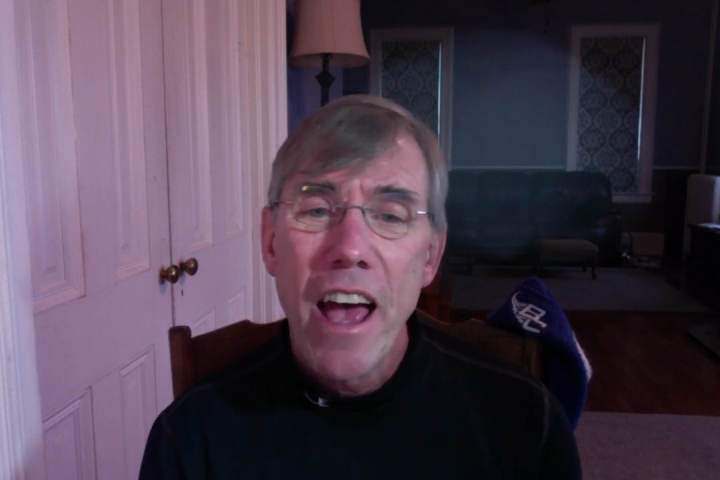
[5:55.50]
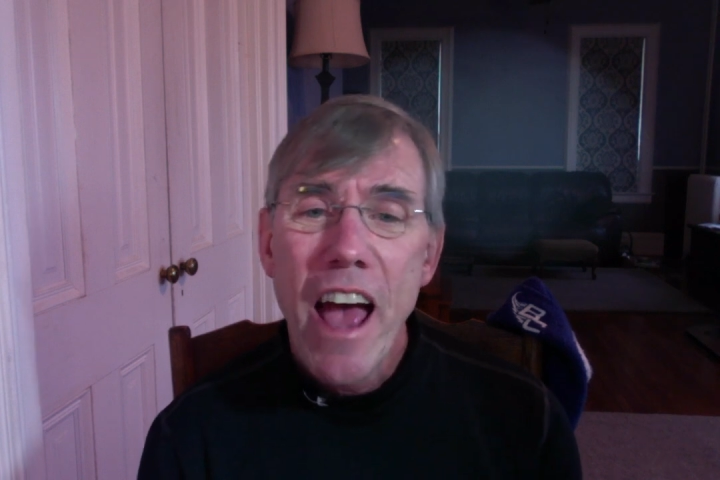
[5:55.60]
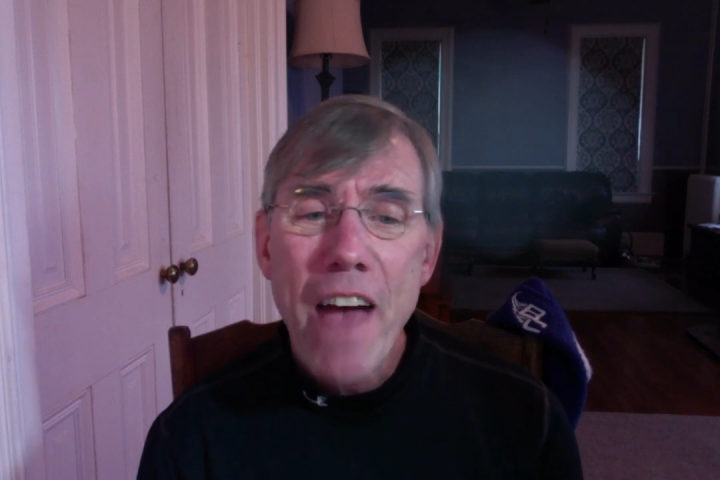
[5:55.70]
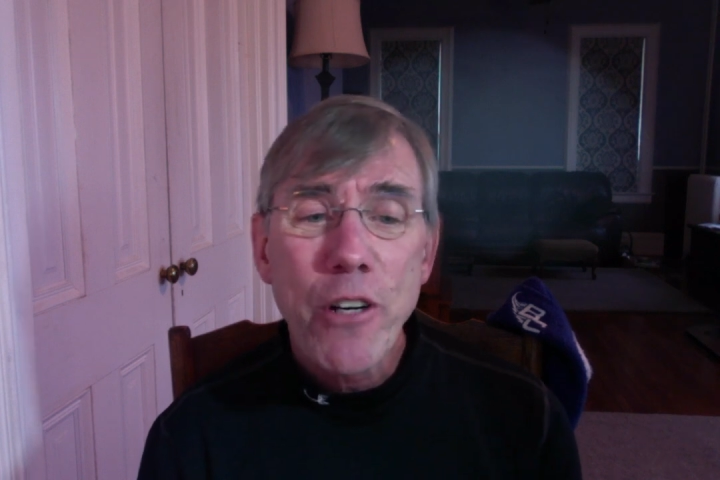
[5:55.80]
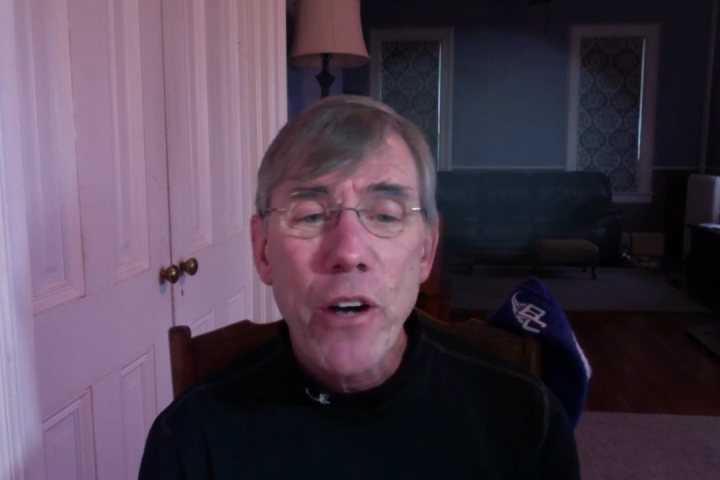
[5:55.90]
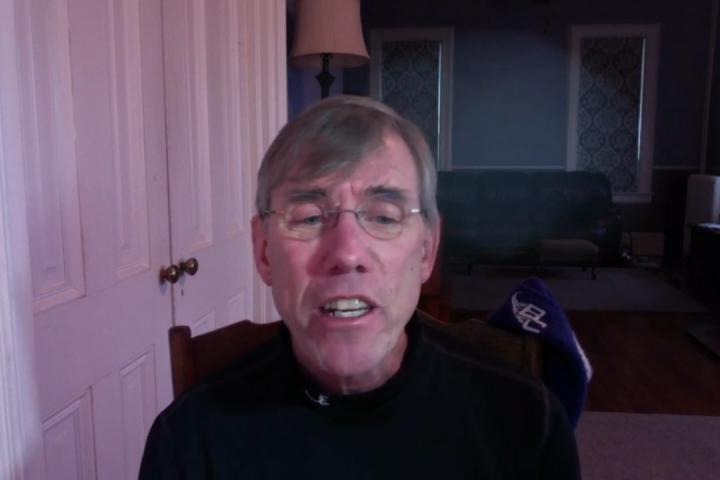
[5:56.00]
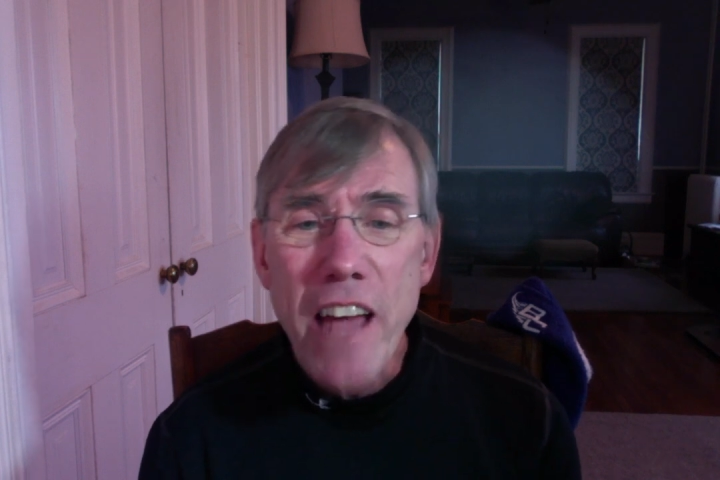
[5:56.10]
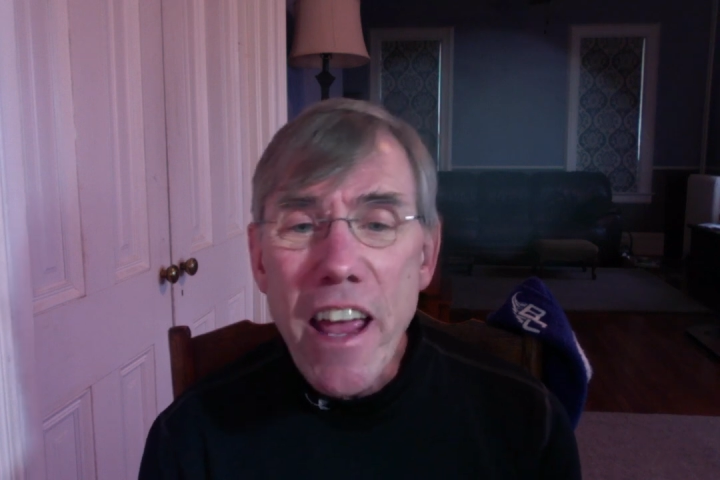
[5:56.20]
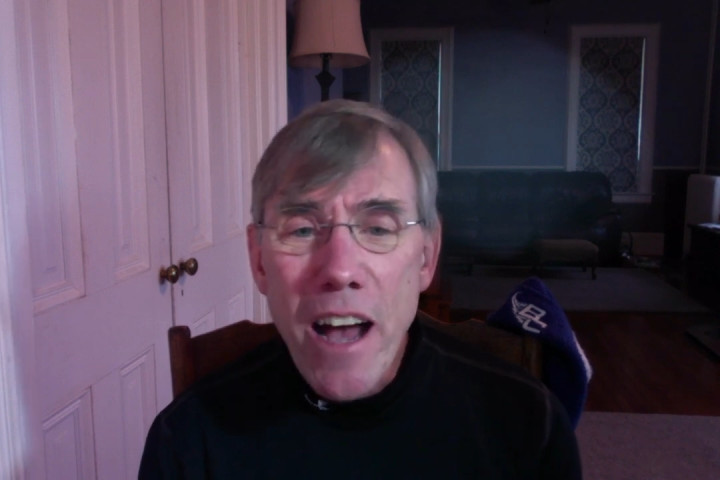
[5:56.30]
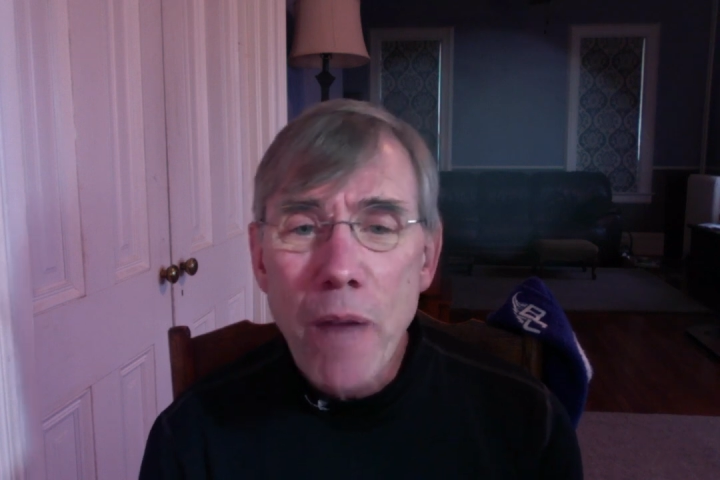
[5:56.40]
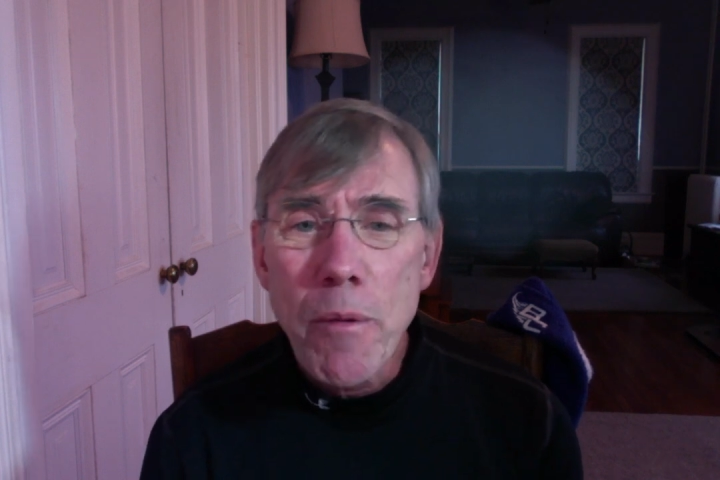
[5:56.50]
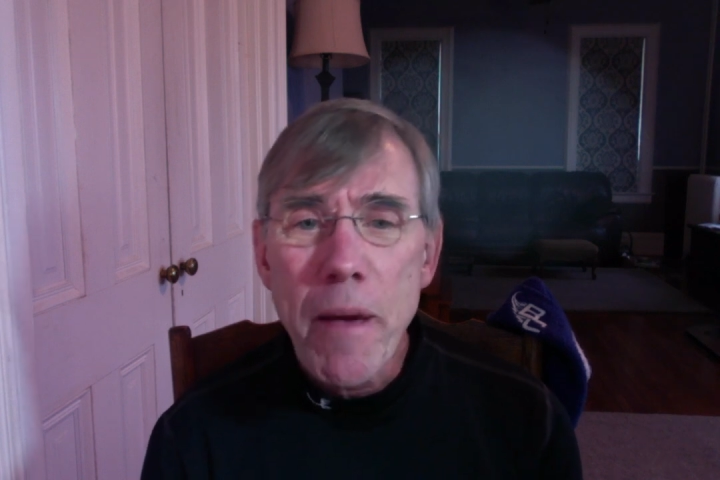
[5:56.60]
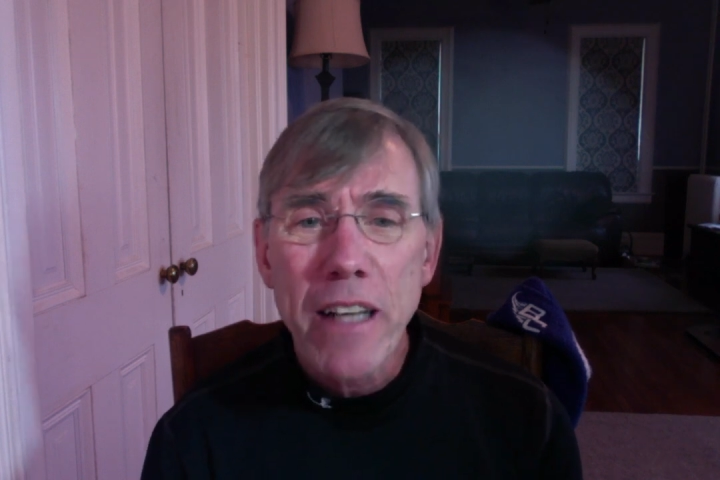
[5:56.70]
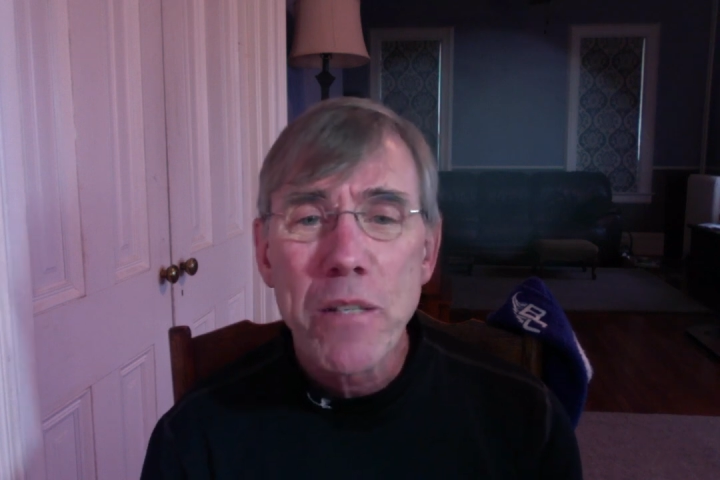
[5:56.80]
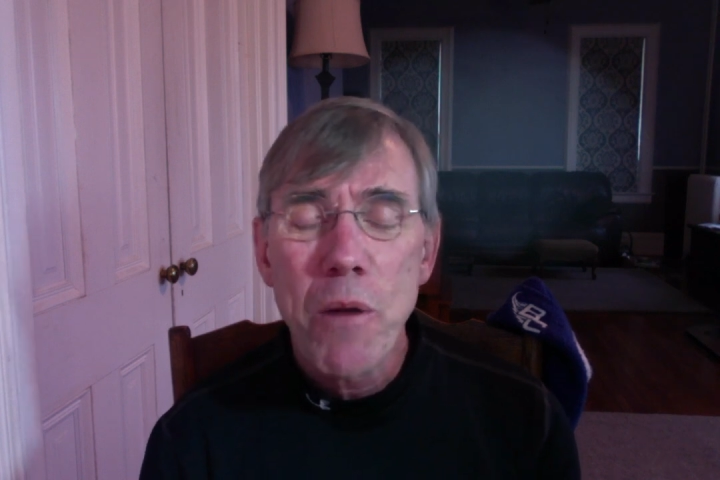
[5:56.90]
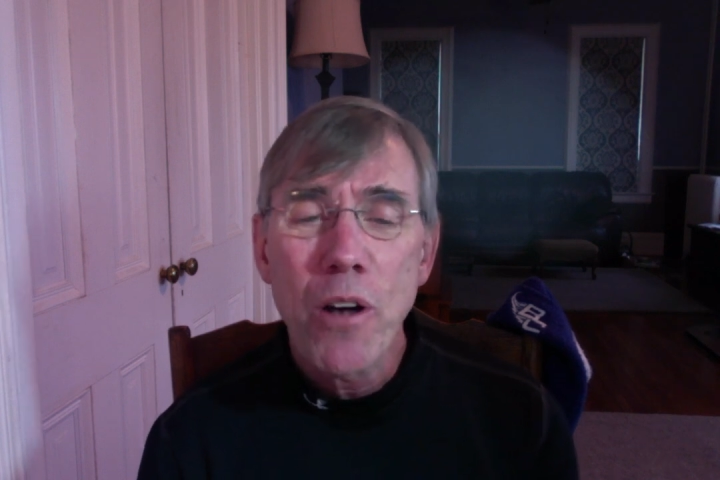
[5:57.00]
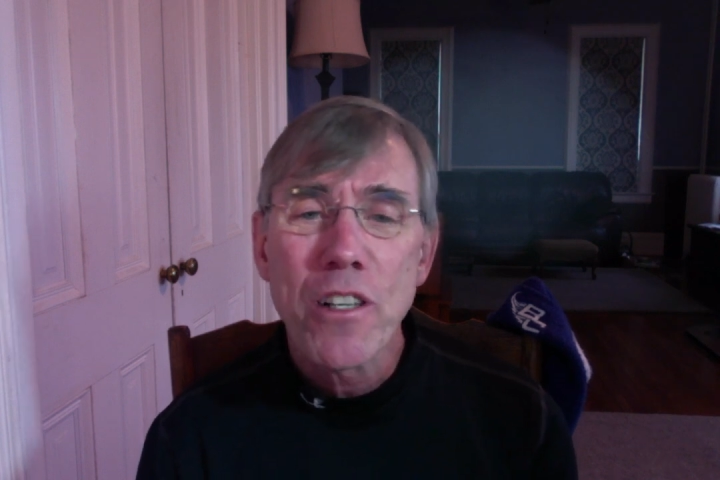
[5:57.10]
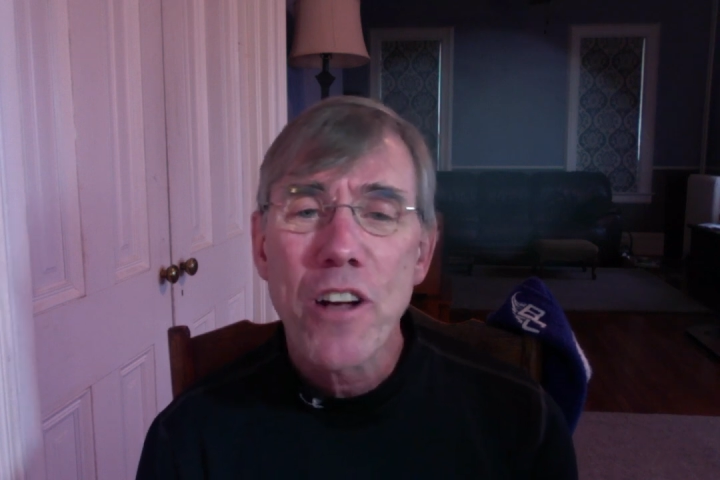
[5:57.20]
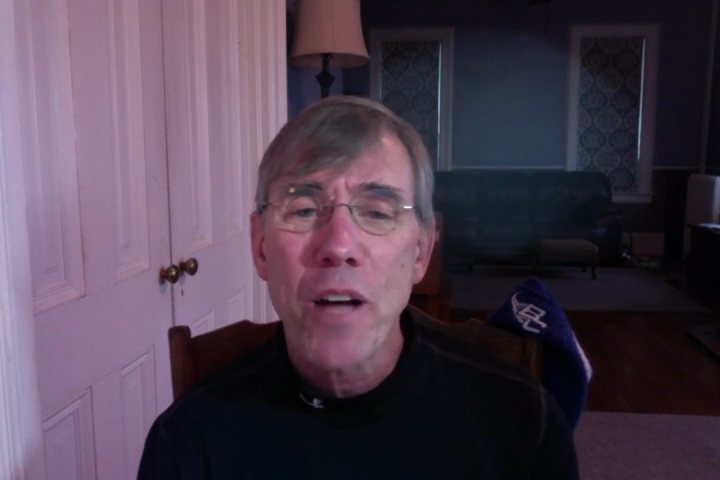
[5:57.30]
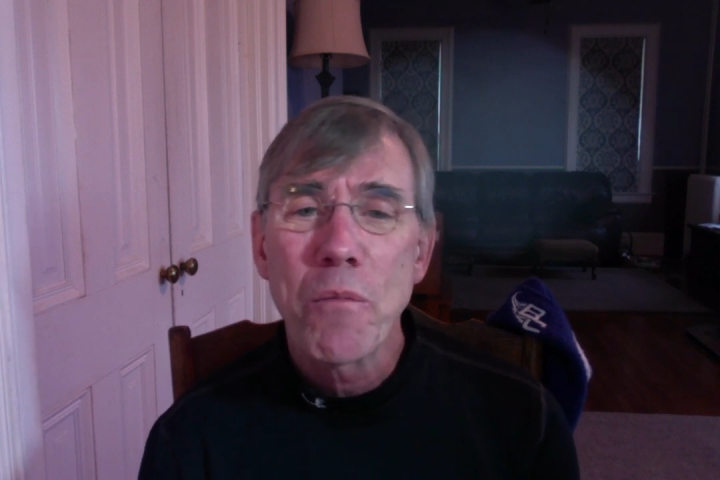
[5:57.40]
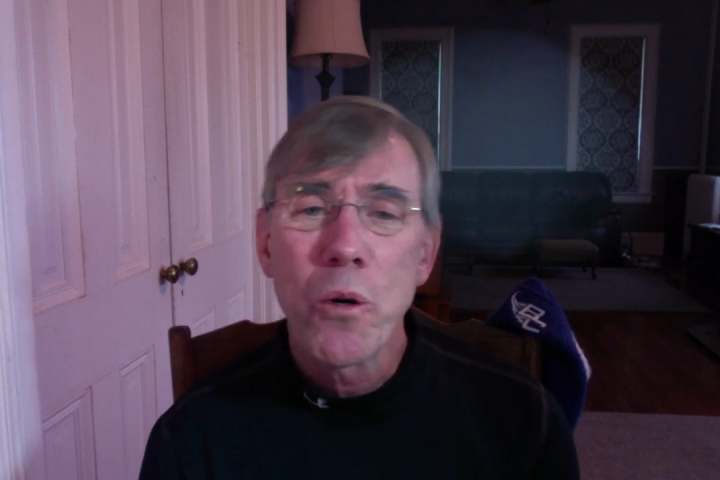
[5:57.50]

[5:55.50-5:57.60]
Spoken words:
Have a great day. I'll be back tomorrow to talk